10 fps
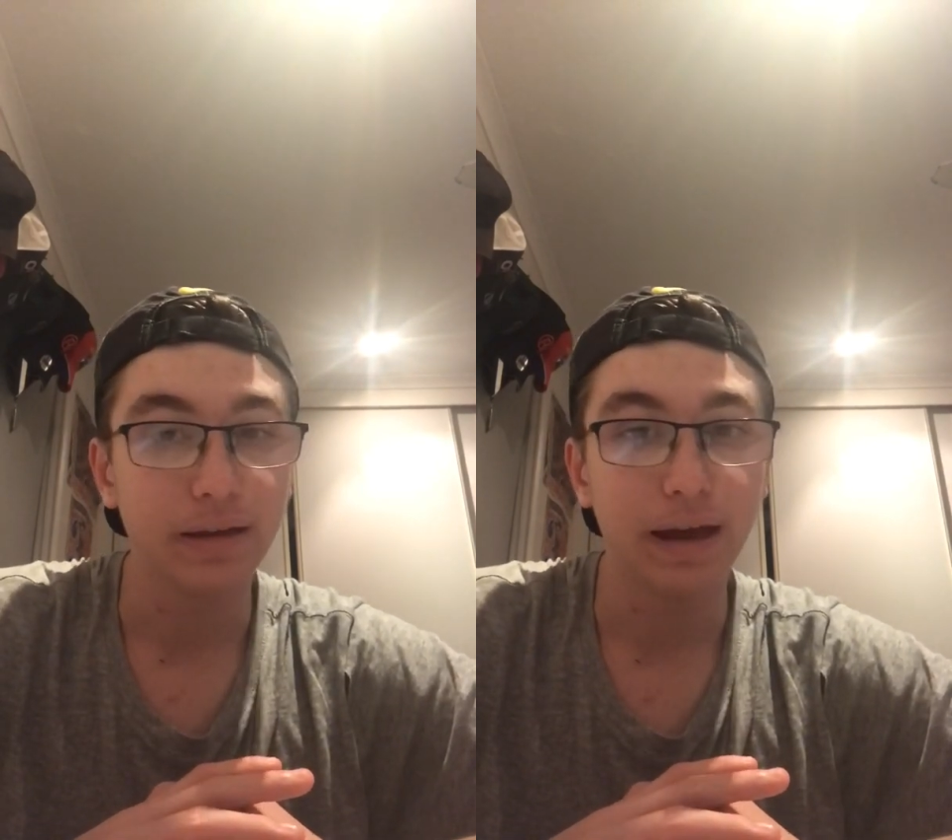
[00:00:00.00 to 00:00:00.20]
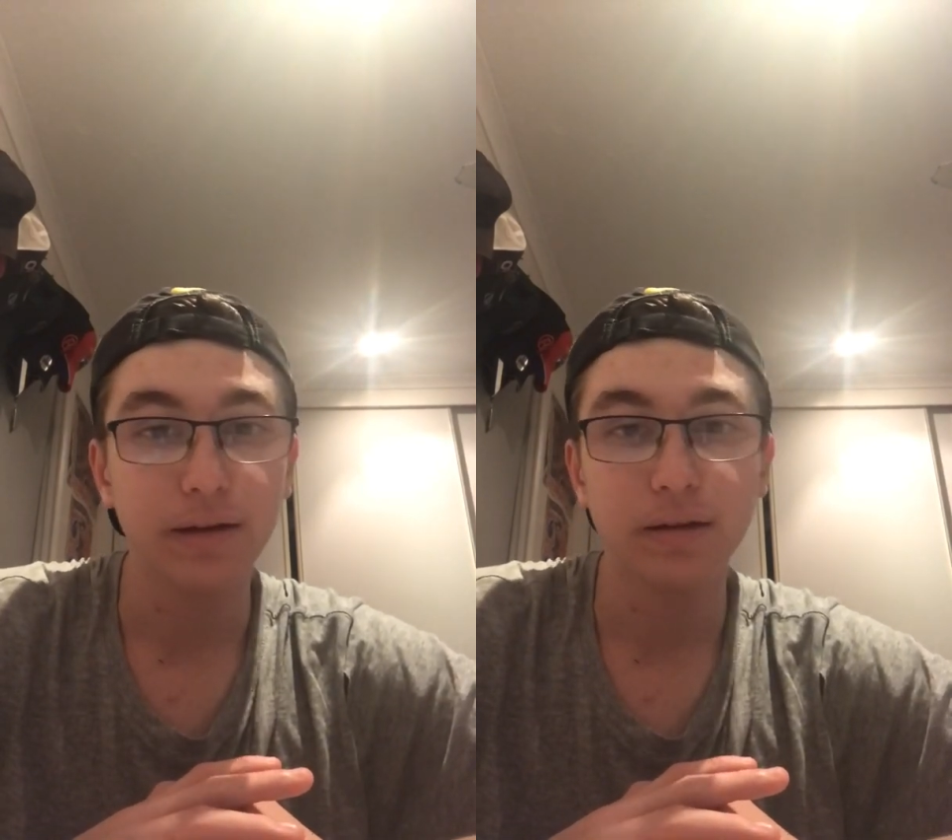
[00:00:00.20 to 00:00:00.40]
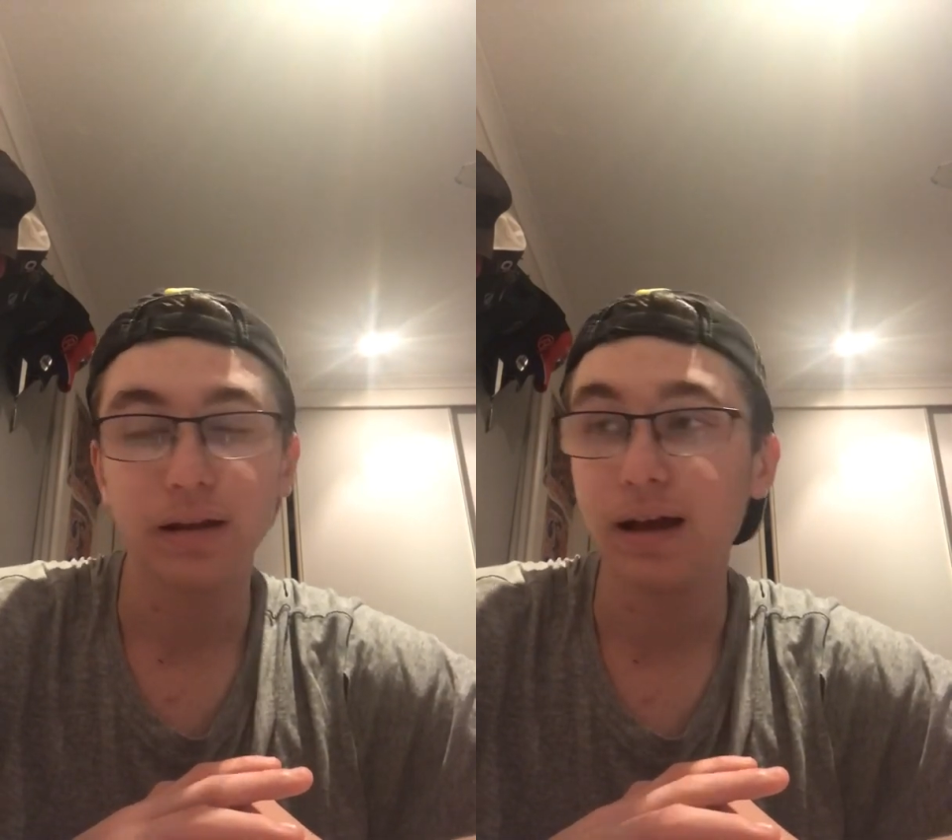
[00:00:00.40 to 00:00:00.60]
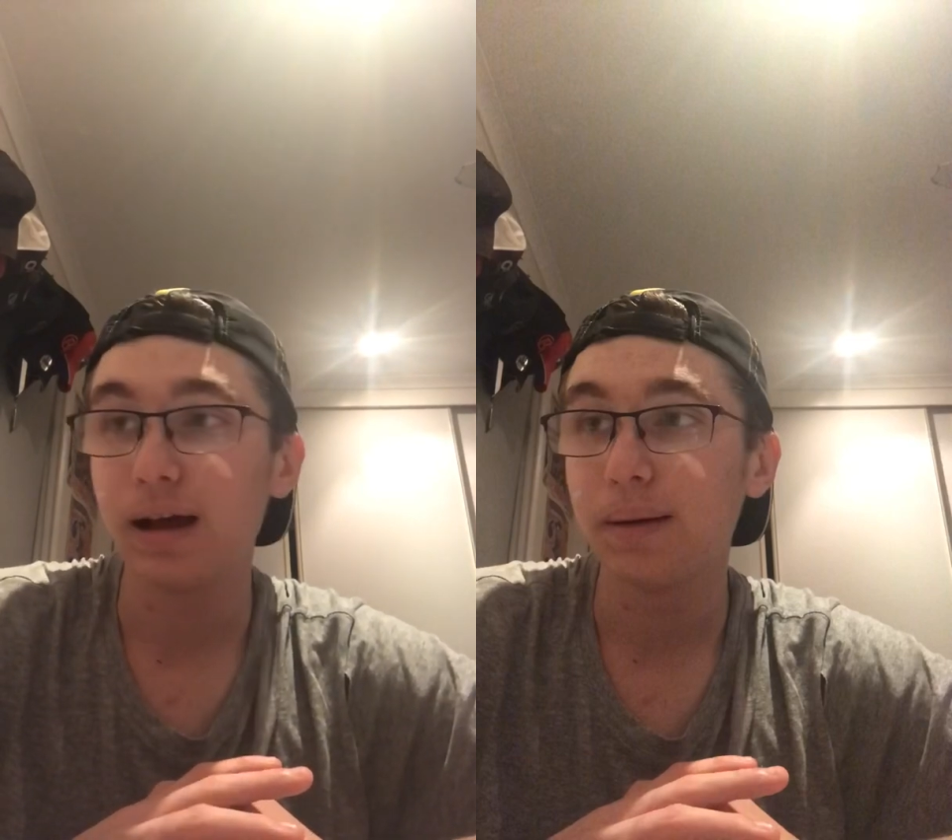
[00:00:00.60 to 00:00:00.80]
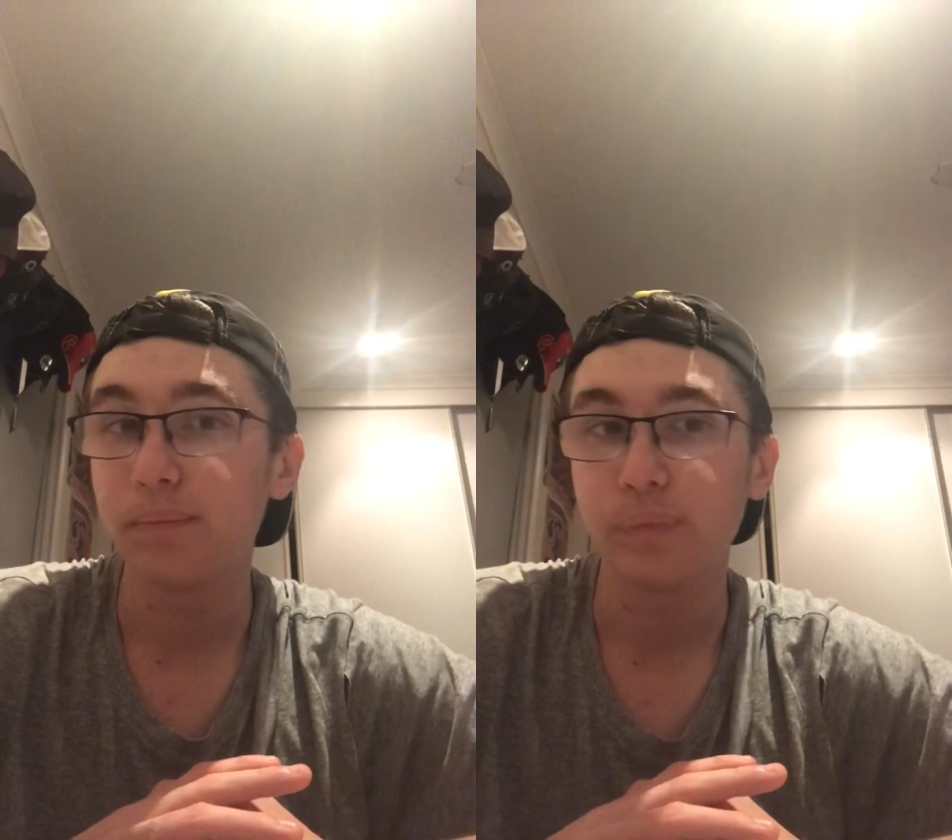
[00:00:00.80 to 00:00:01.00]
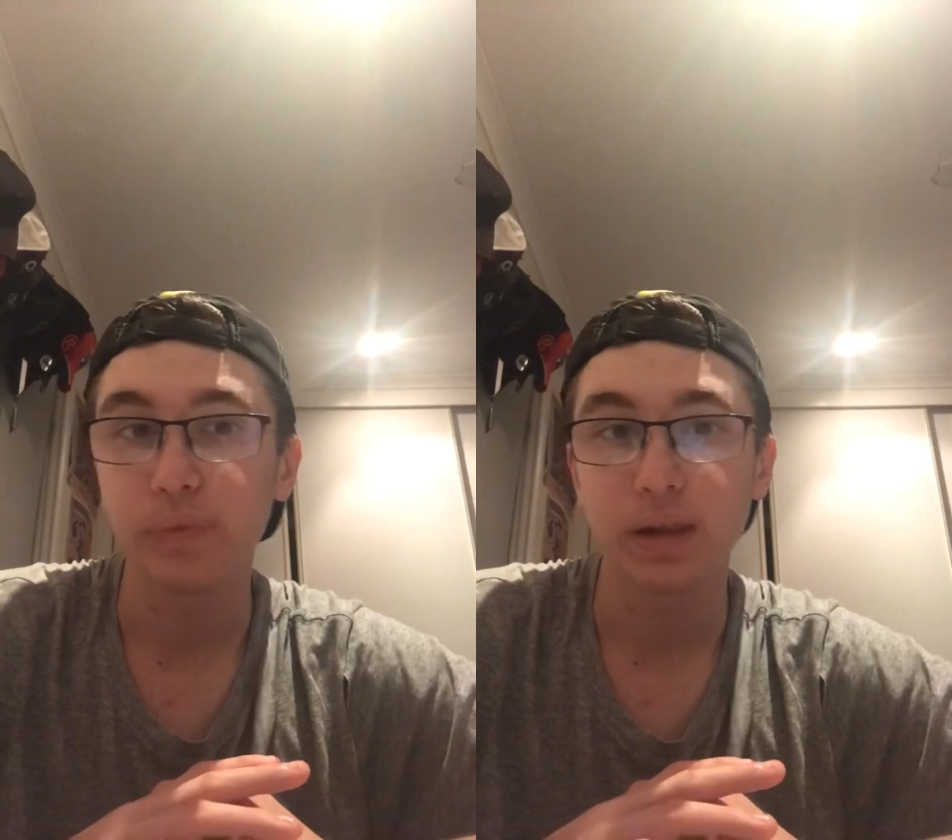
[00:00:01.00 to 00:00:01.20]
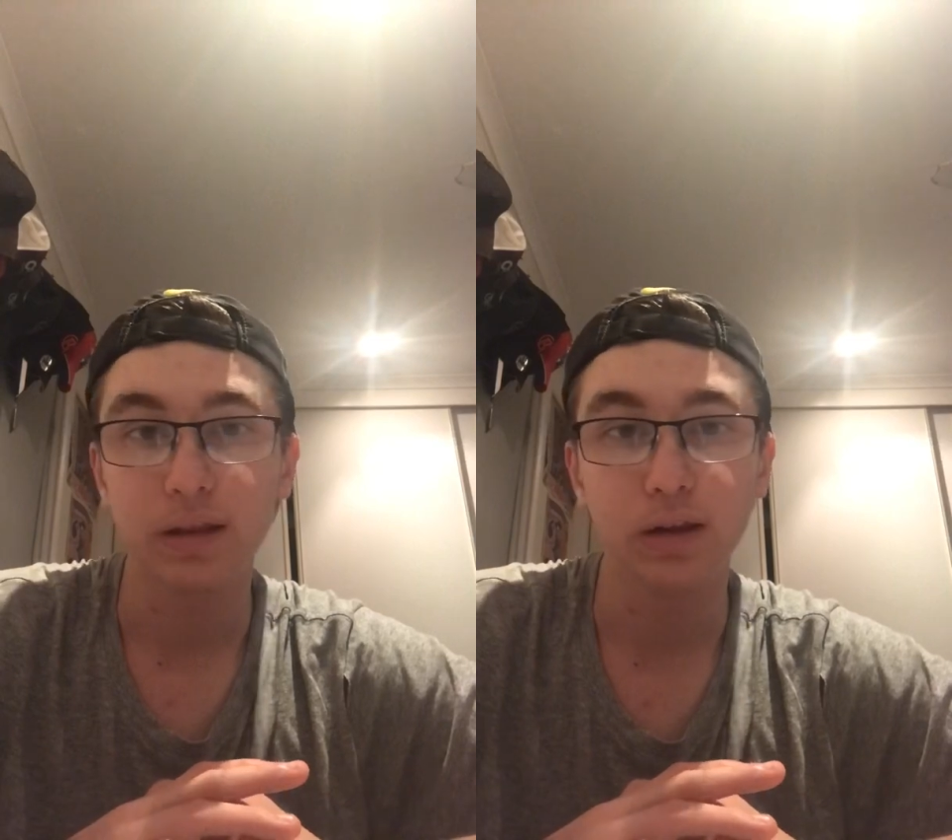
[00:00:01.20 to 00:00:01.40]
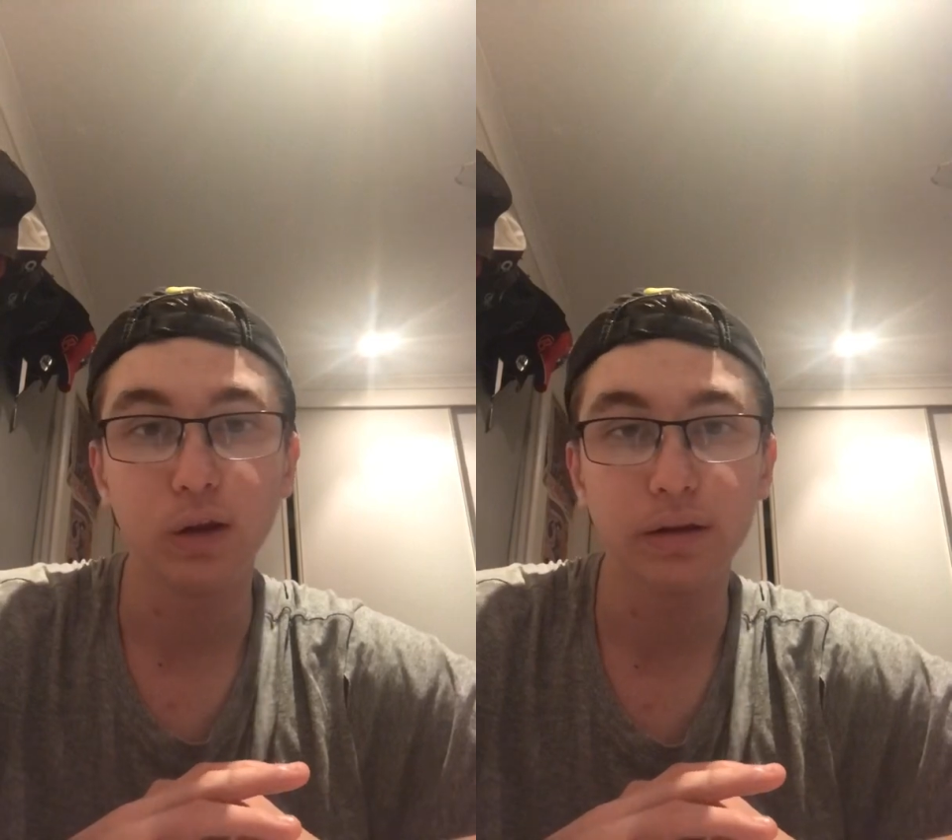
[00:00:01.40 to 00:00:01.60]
Cats lost